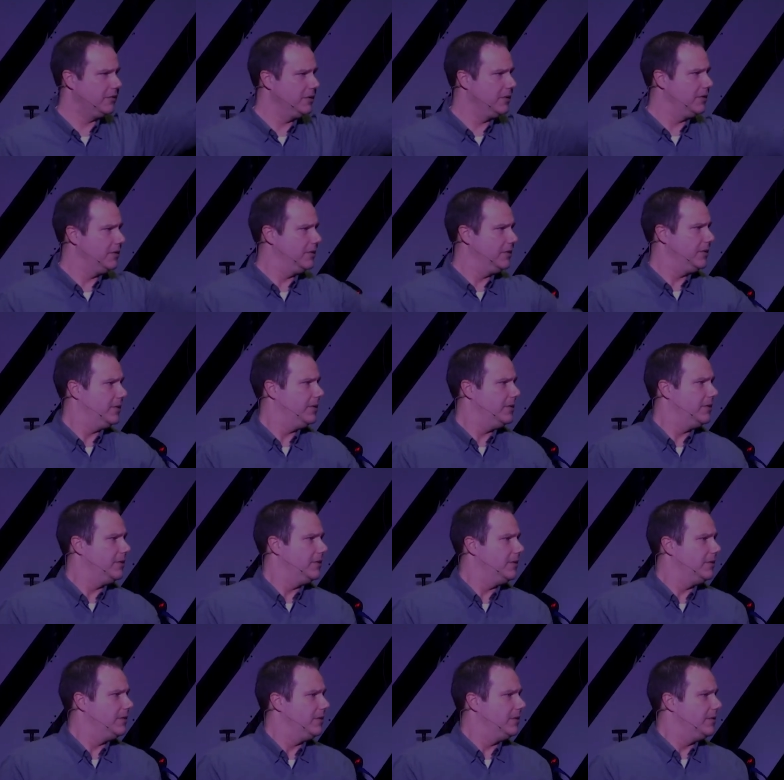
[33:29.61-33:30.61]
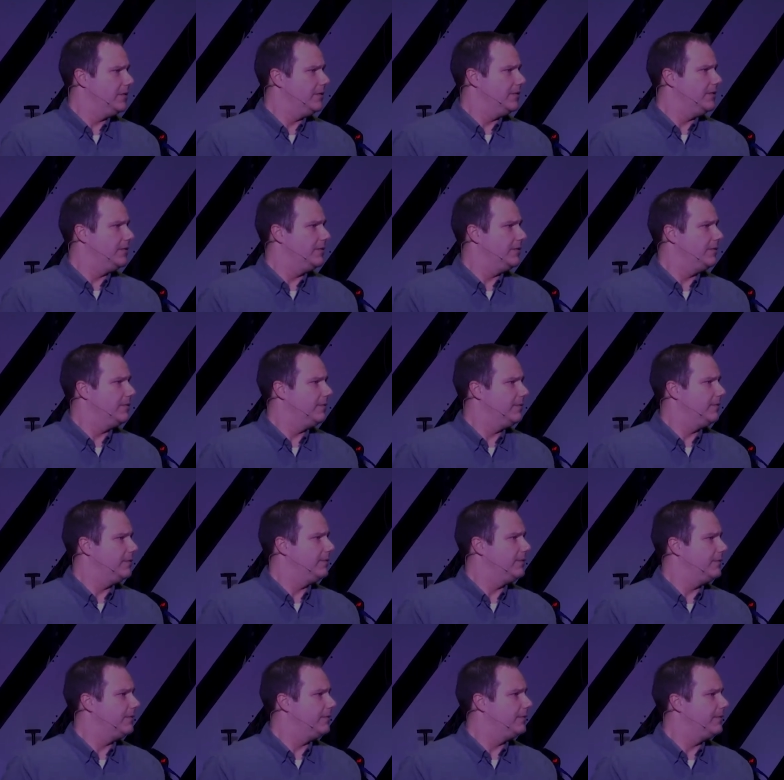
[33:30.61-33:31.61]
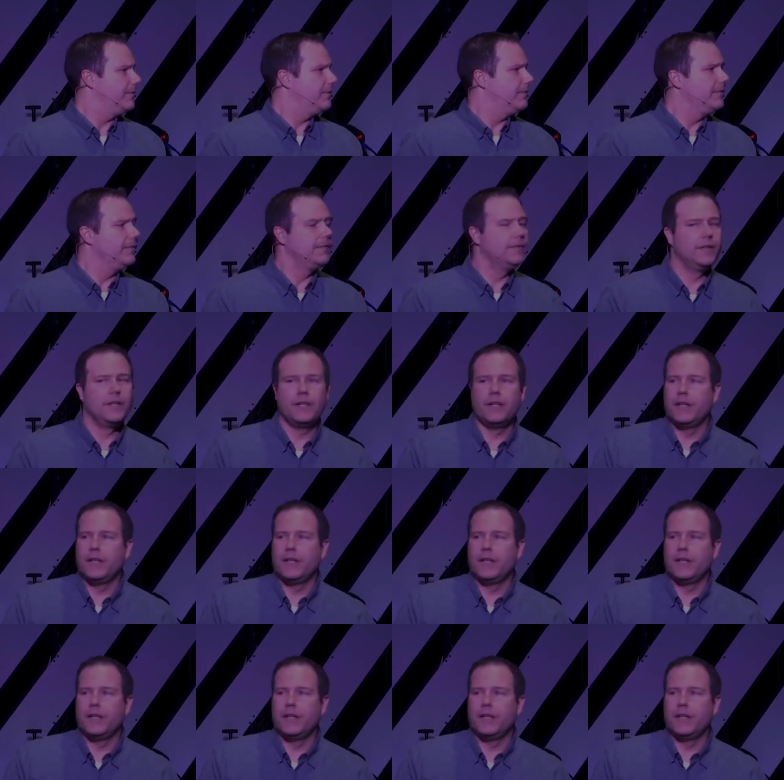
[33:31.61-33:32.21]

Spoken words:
No one is speaking in this clip.